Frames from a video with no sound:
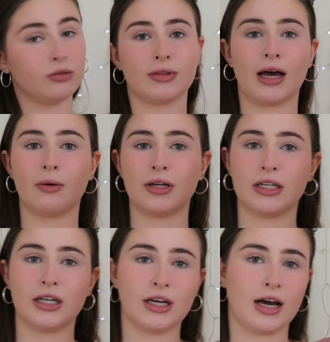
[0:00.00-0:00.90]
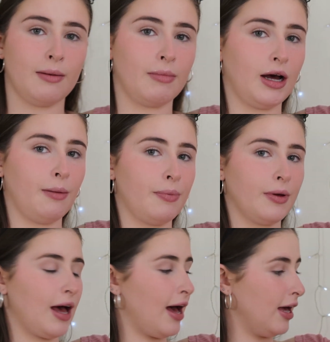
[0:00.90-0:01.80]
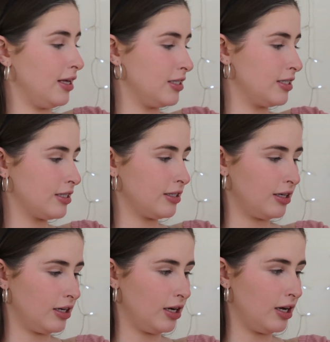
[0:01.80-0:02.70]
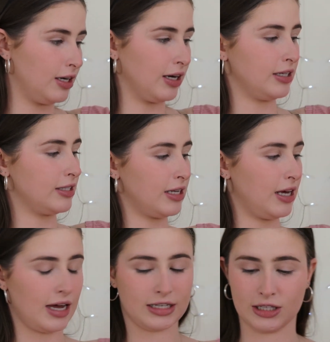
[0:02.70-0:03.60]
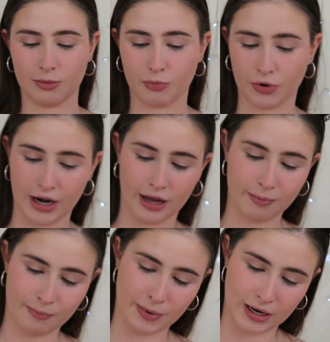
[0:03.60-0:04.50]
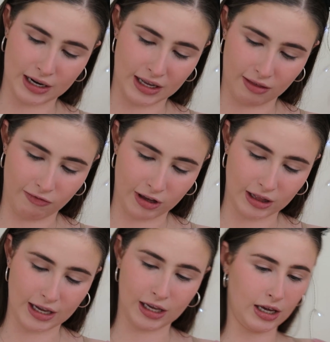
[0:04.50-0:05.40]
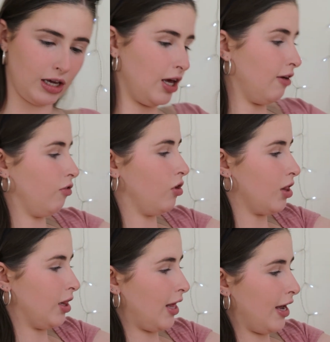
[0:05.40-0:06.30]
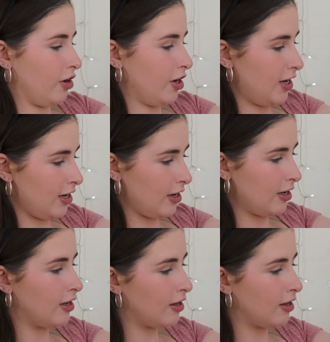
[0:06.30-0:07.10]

That one didn't come up as nicely as the brown, but I feel like if you layer it,